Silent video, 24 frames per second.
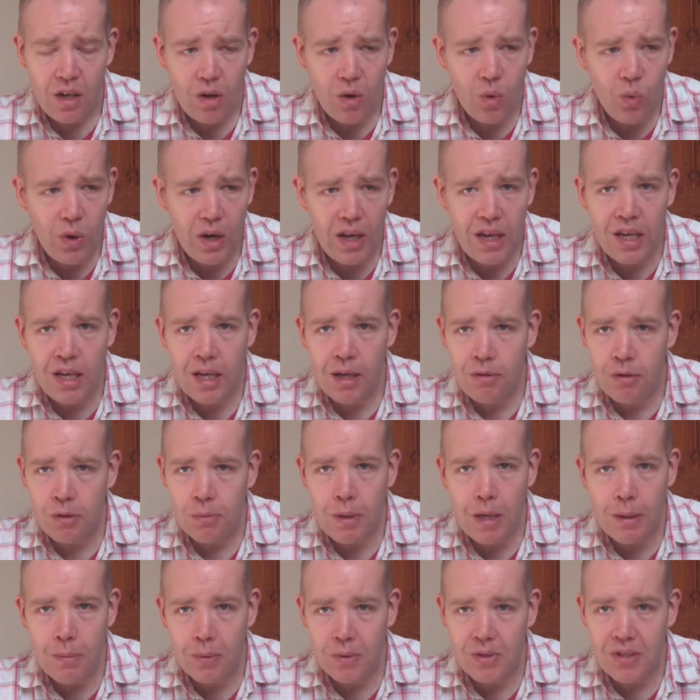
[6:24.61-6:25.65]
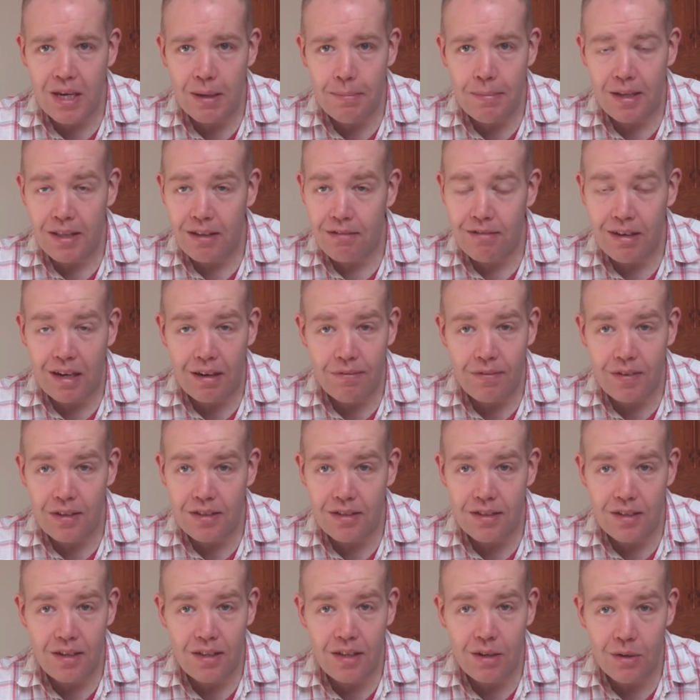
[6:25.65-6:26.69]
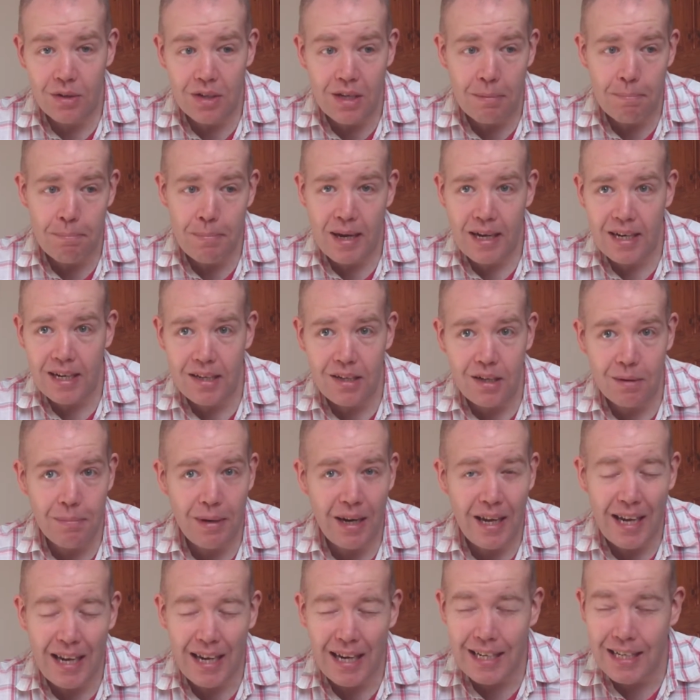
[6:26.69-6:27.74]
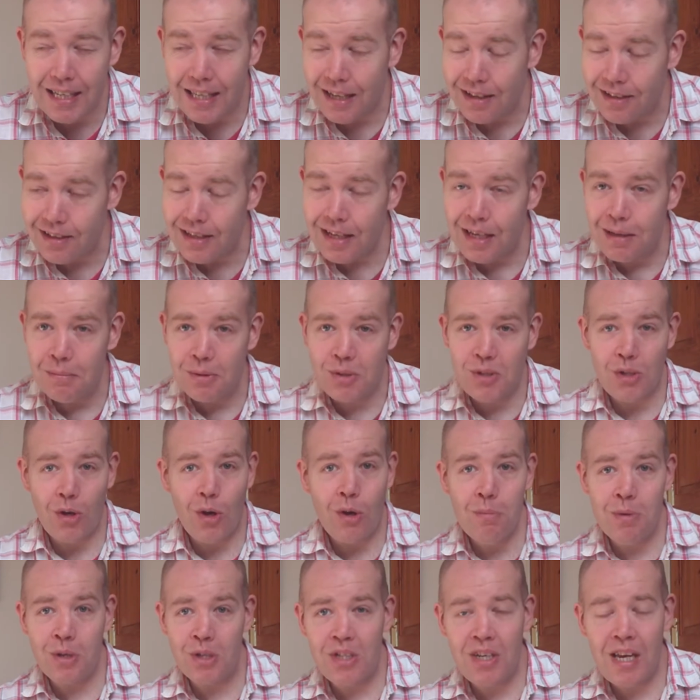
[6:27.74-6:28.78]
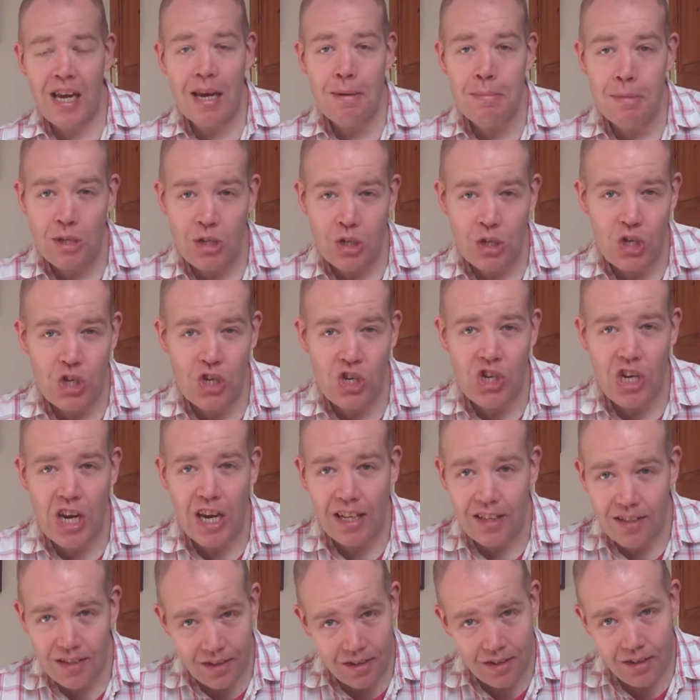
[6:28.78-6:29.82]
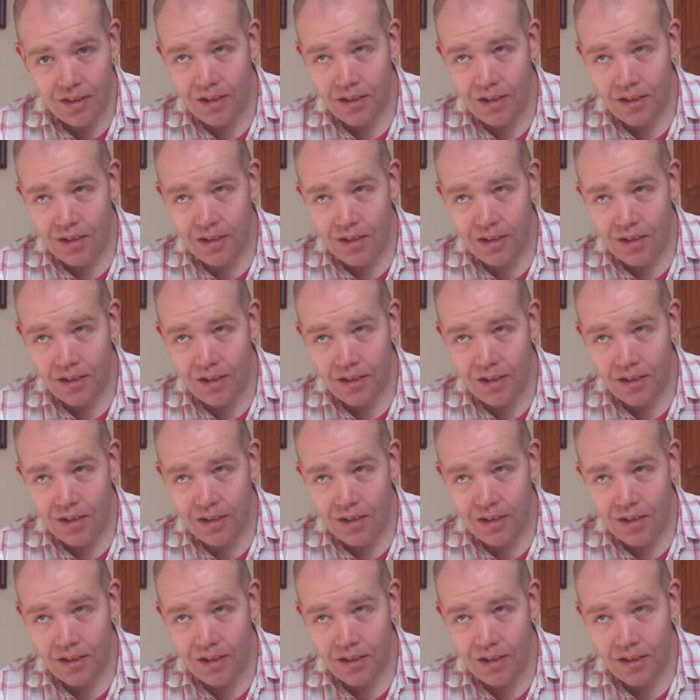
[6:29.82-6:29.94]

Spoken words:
All I hear is people say about the graphics, and I know I keep banging on, but I hate that game so much. The aiming is shit.